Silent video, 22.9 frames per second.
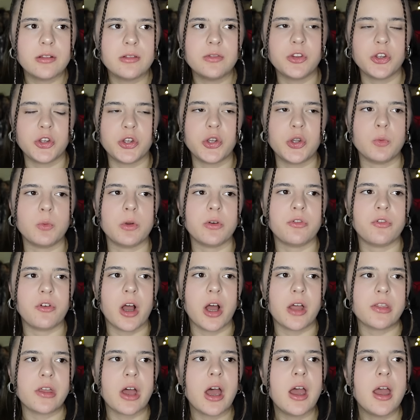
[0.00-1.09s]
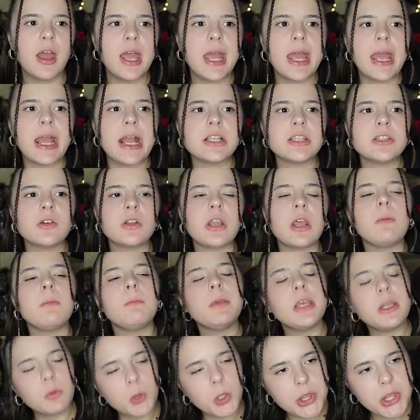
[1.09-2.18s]
the human father, and so they
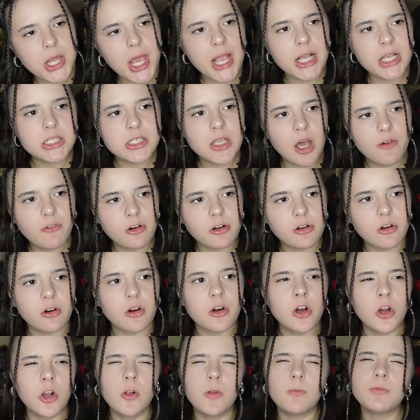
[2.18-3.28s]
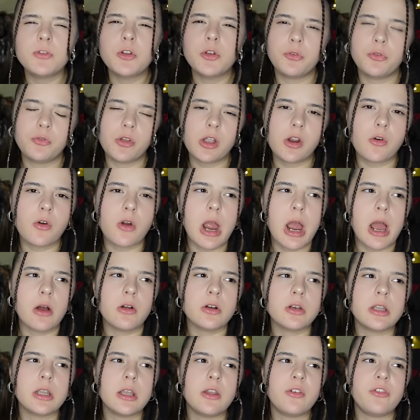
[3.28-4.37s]
meet with the ex-governor to figure
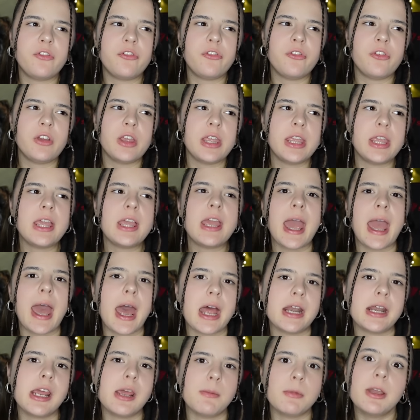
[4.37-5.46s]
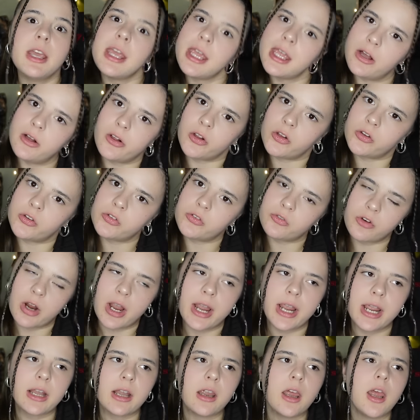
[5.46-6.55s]
out if he had him killed,
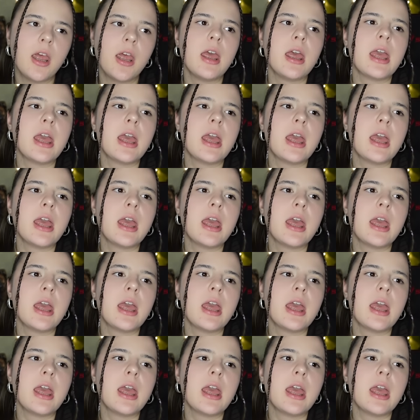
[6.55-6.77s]
right?